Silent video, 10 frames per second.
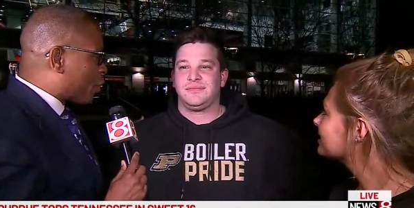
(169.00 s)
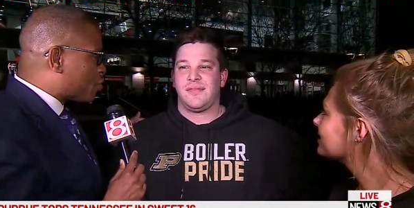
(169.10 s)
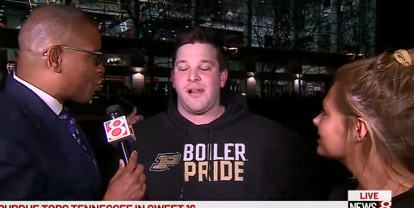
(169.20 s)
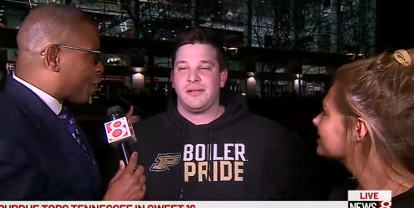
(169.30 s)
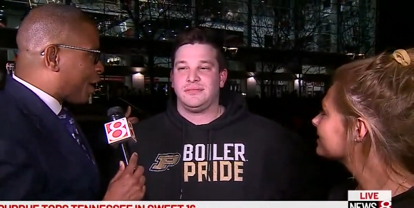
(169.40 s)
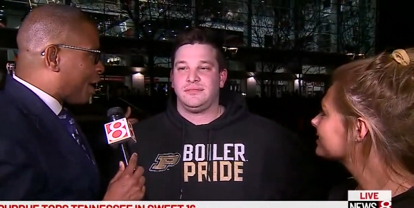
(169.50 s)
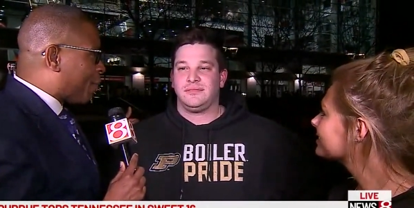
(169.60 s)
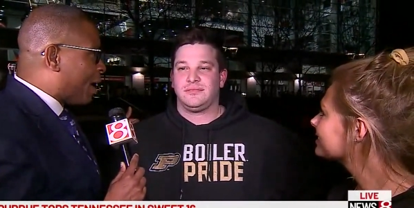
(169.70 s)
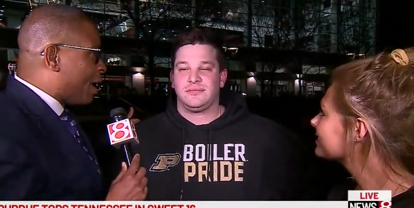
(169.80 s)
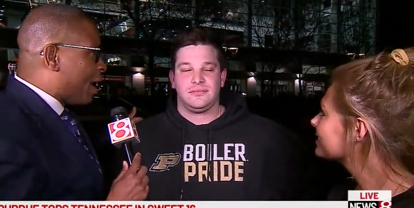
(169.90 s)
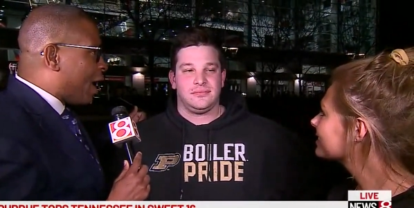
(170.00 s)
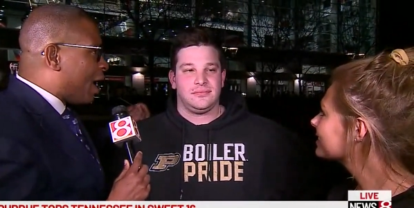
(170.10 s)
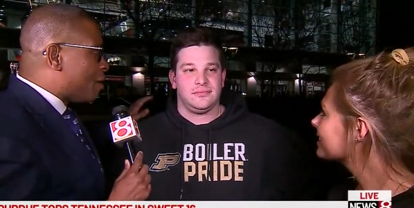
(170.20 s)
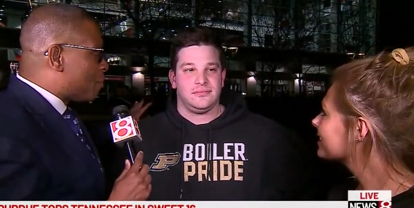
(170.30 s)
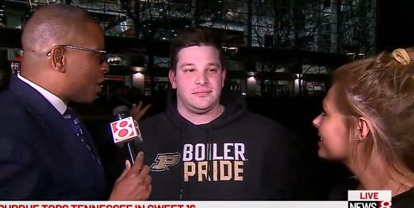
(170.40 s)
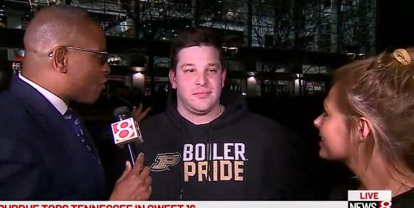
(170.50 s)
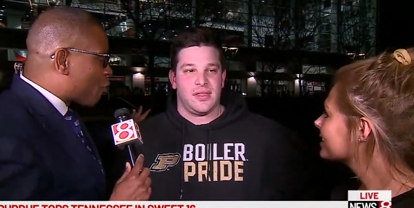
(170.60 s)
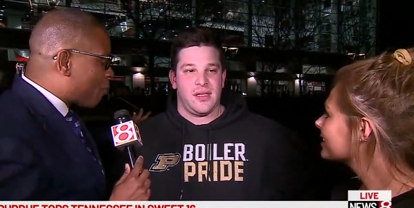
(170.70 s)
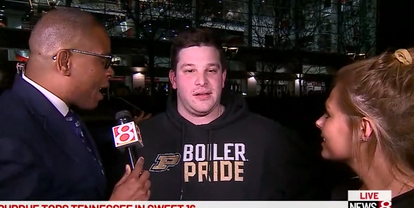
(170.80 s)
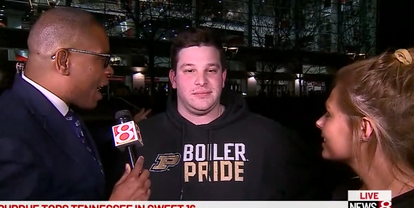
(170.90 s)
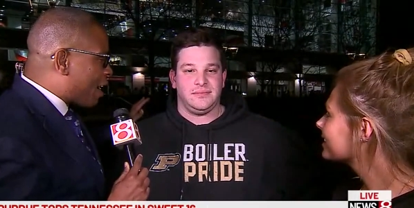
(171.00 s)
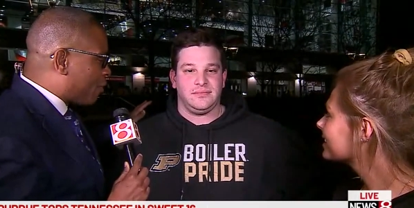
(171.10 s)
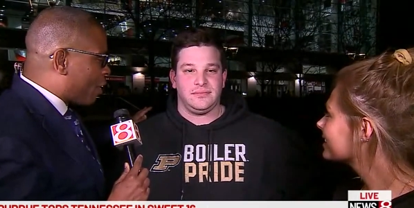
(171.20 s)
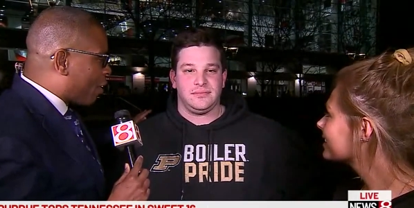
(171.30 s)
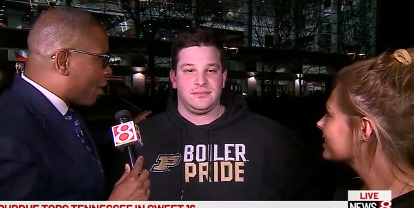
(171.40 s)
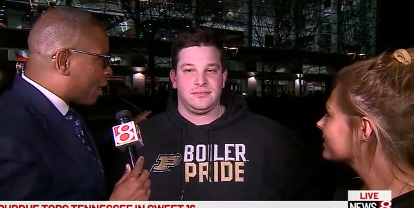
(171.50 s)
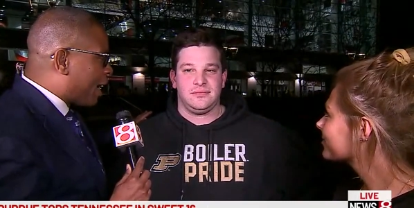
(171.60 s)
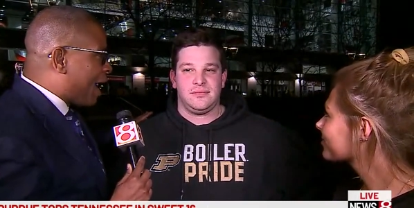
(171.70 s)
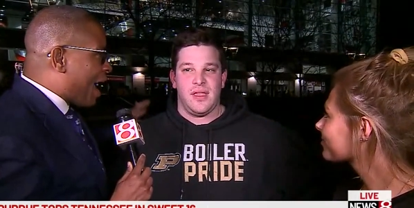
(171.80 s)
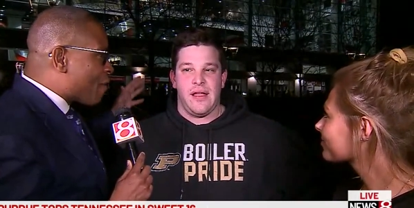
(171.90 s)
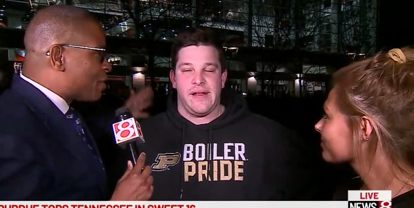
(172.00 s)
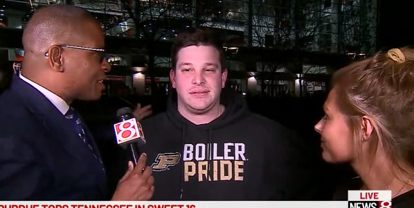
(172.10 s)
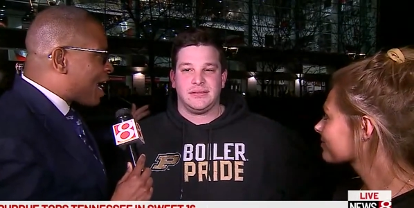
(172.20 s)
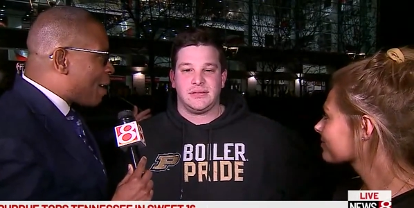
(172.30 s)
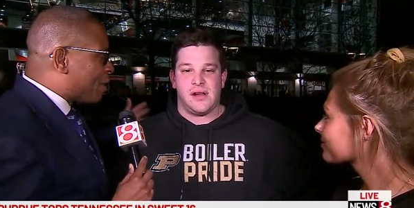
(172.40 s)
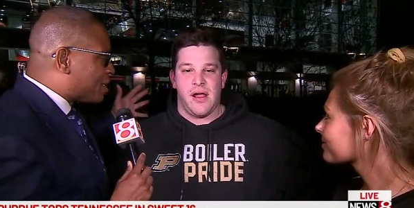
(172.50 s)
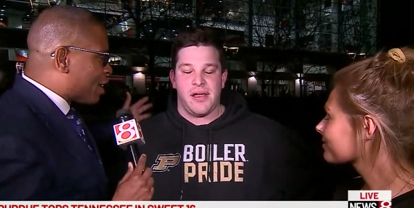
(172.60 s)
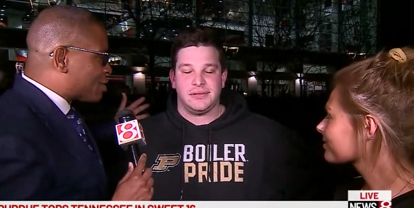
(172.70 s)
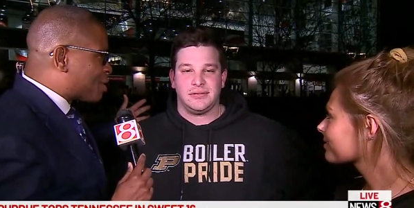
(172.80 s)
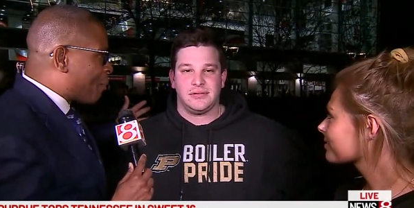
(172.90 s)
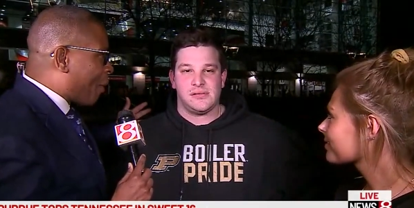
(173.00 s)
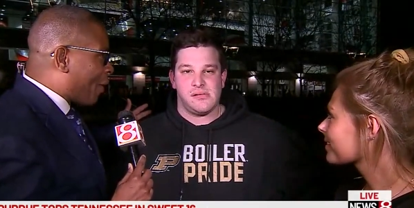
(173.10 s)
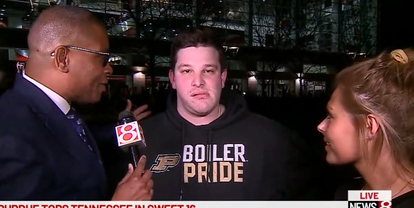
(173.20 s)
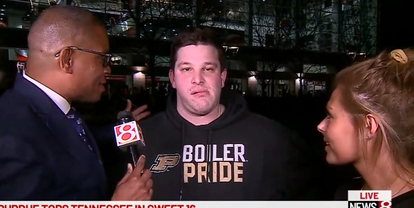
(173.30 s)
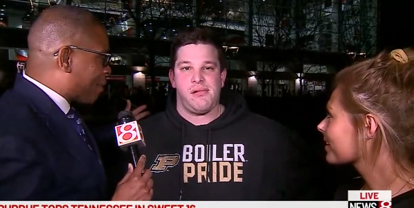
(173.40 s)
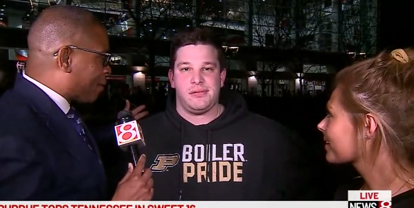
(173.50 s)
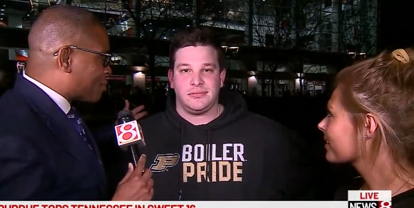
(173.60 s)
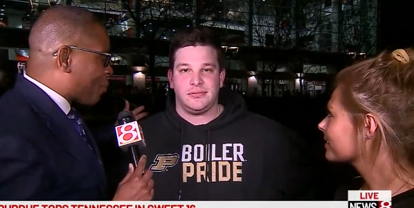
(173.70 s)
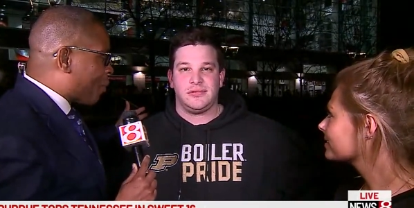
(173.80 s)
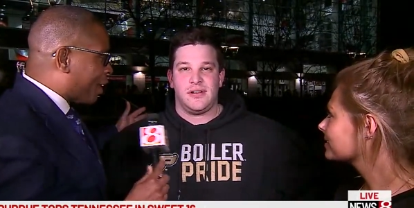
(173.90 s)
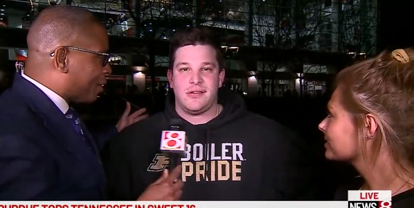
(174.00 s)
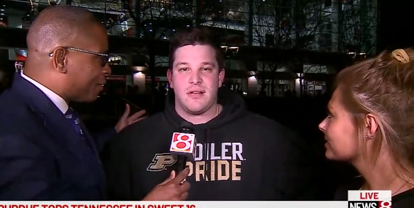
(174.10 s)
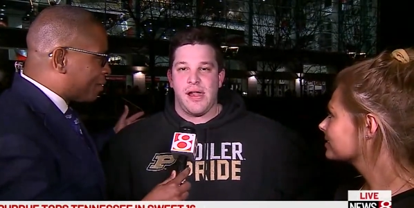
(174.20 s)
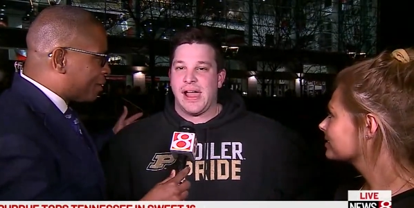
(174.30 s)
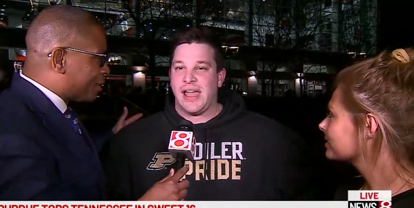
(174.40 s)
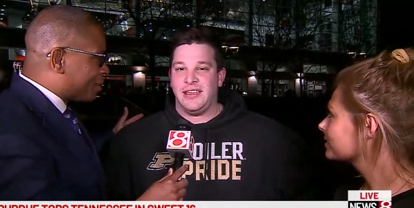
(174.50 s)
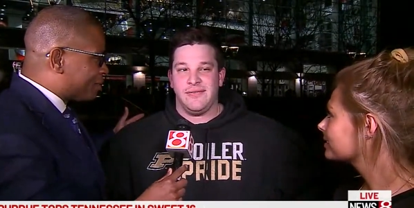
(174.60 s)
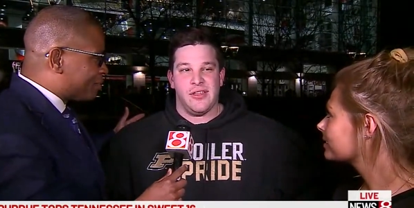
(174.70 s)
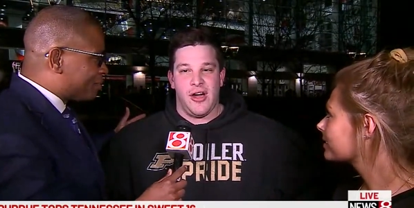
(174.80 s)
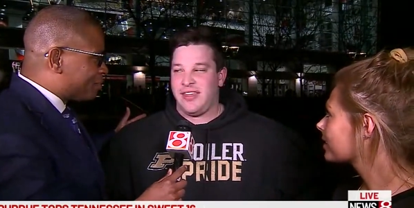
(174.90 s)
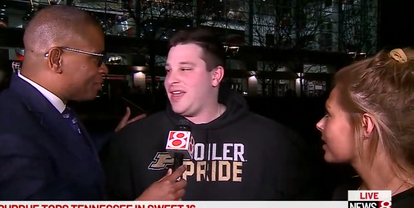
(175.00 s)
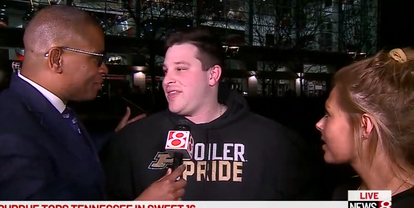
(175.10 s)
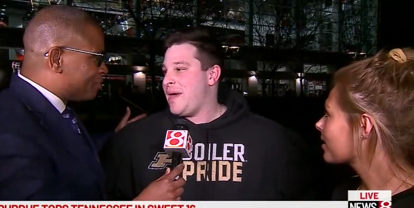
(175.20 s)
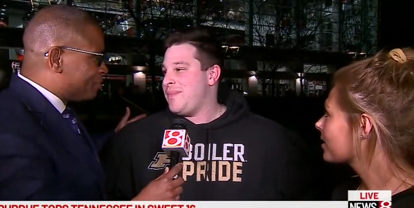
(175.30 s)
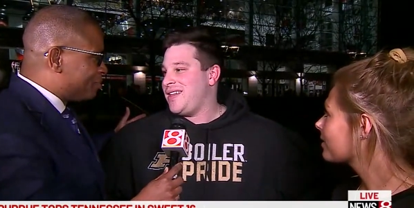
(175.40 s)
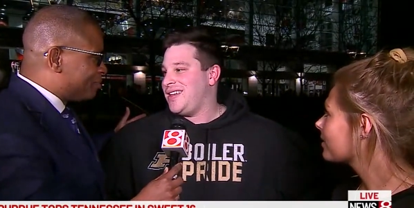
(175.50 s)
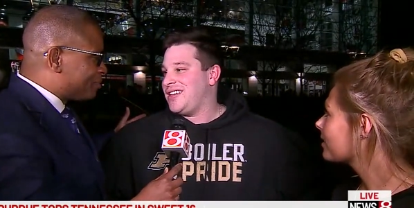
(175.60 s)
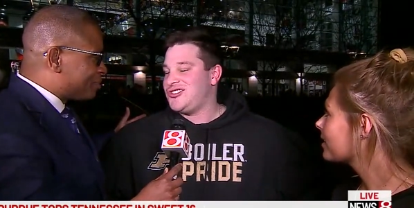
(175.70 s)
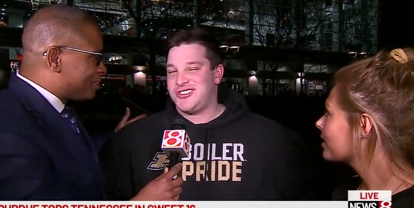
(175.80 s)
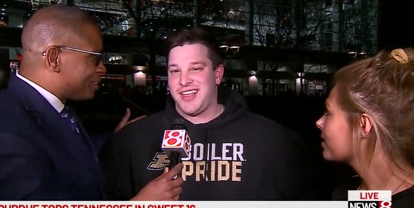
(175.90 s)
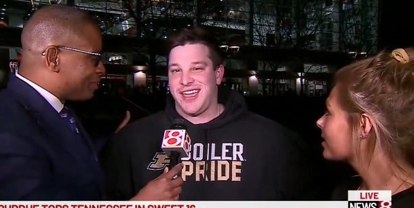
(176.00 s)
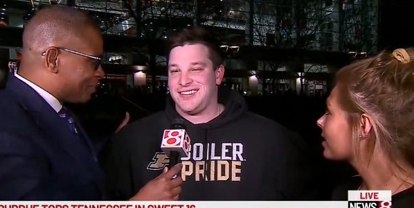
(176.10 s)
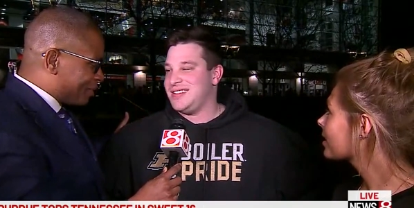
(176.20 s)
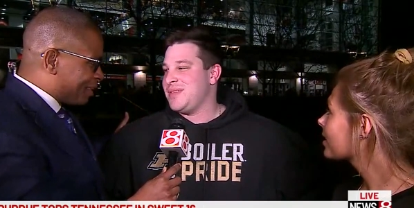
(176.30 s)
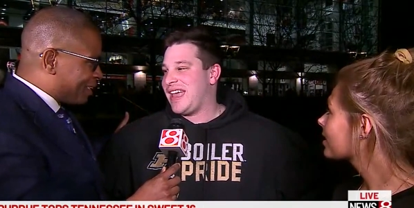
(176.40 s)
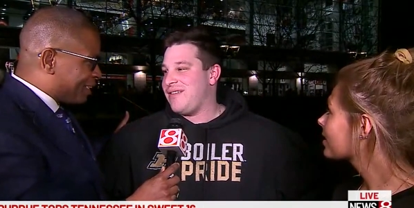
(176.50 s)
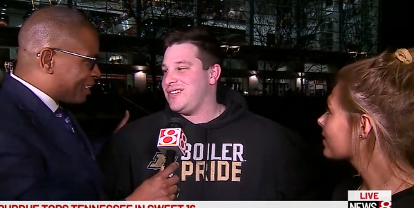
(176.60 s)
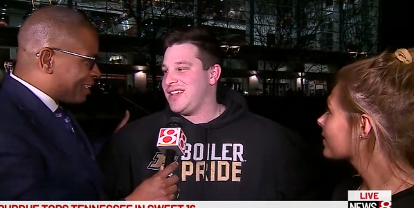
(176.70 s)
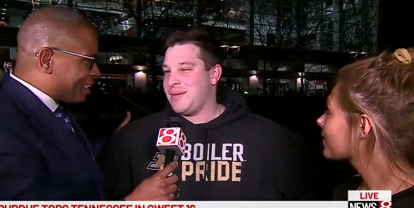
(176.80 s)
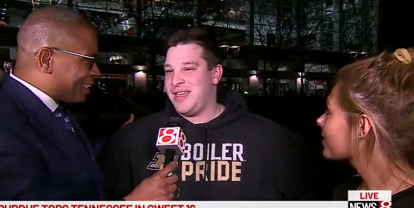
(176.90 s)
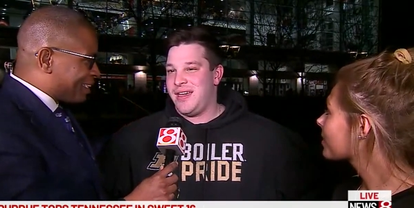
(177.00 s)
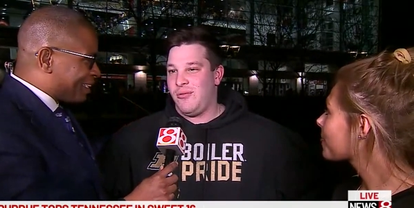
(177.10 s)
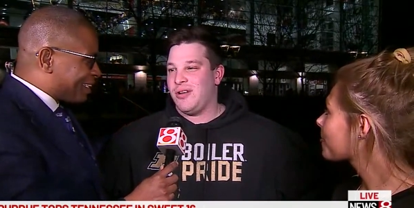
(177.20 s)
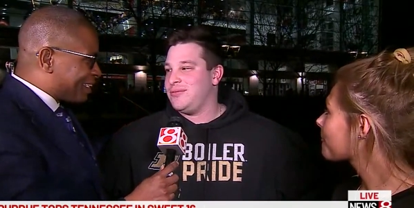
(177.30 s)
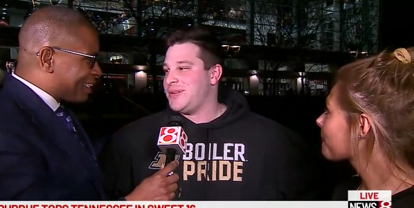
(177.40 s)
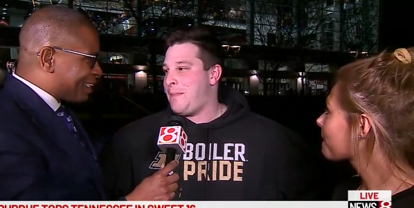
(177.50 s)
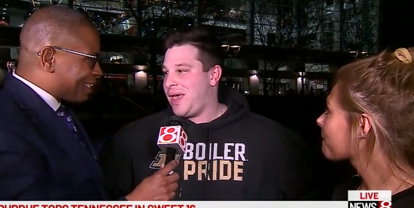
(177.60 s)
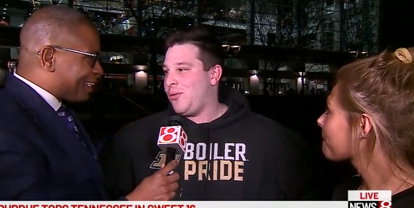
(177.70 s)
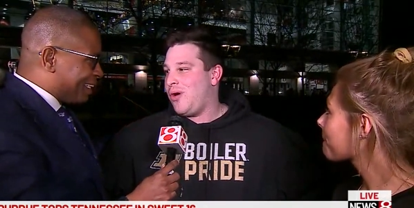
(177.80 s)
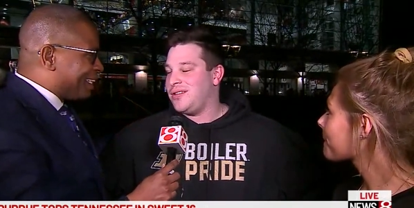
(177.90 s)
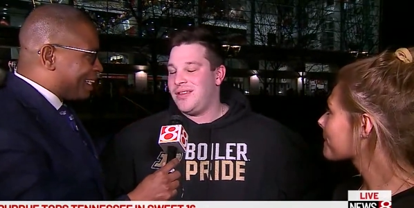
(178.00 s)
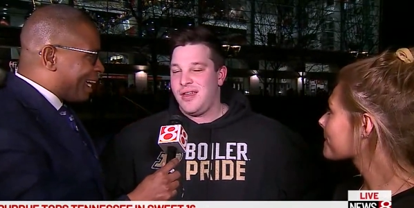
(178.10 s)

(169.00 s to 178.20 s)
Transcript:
Speaker 1: points for him. Unbelievable from behind the arc. Every time he touched the ball, it seemed like it was going in.
Speaker 2: I didn't even know how he had that many. It's just like it seemed like every time he hit one, it was a big one.